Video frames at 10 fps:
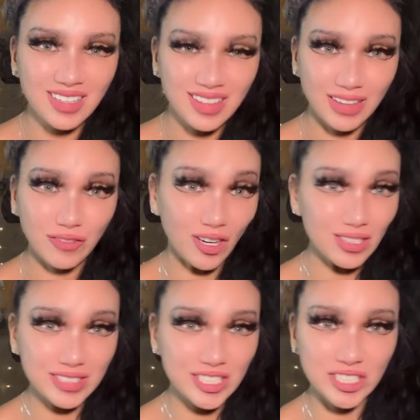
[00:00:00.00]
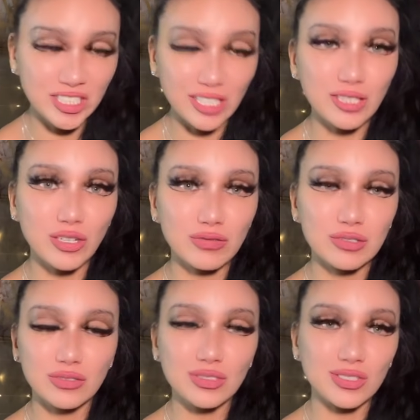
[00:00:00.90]
They've got a shitload of
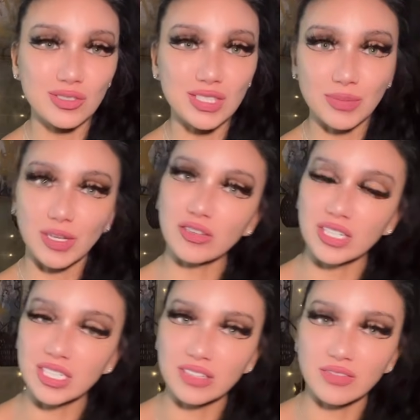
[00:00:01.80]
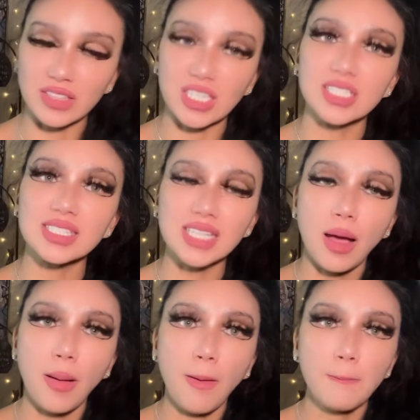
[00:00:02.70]
lawsuits about their hidden fees.
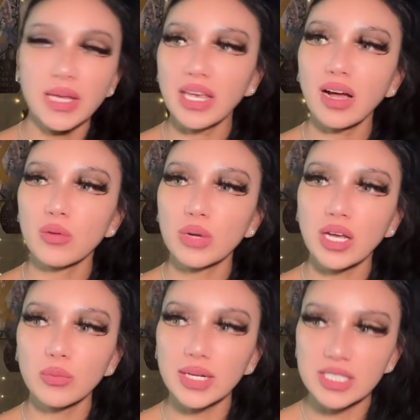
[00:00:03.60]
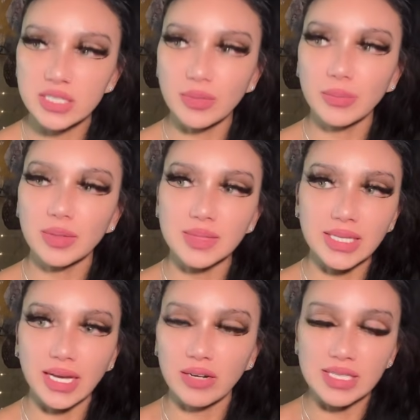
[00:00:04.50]
But yeah, when I went into my mom's
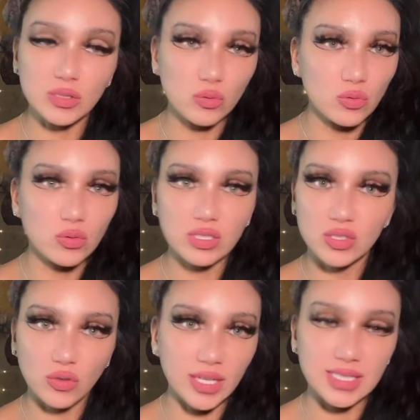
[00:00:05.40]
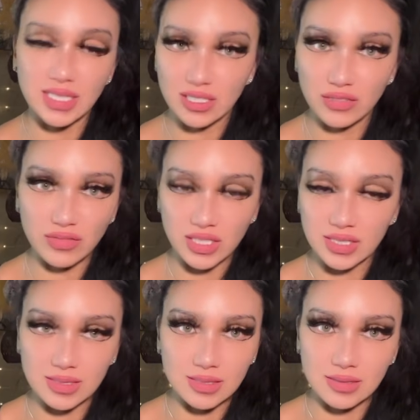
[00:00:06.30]
account, I saw all these crazy hidden
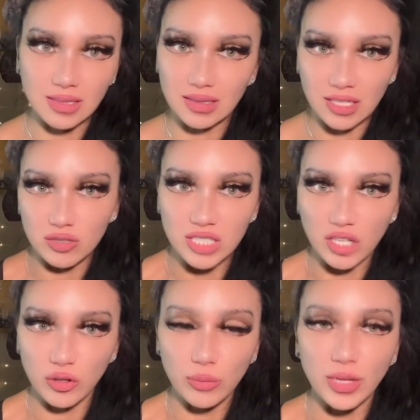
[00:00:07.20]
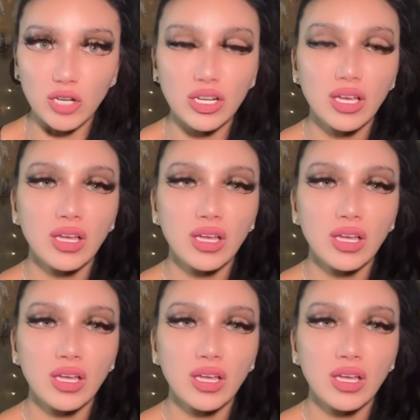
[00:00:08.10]
fees that they don't tell you about.